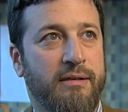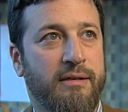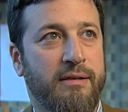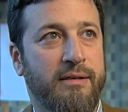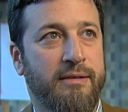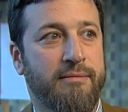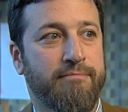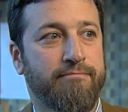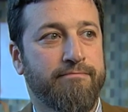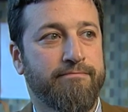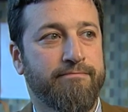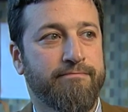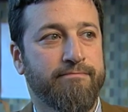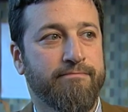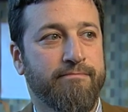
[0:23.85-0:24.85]
um,
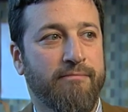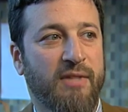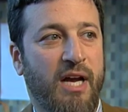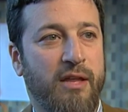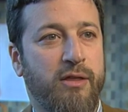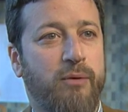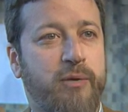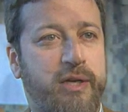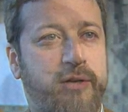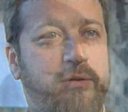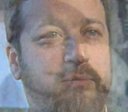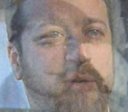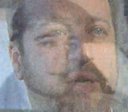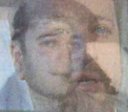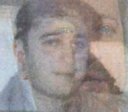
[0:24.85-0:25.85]
I thought we could do
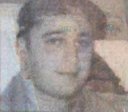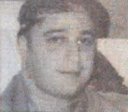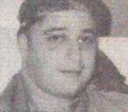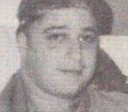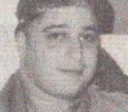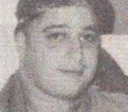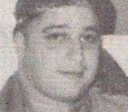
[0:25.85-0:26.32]
it better, even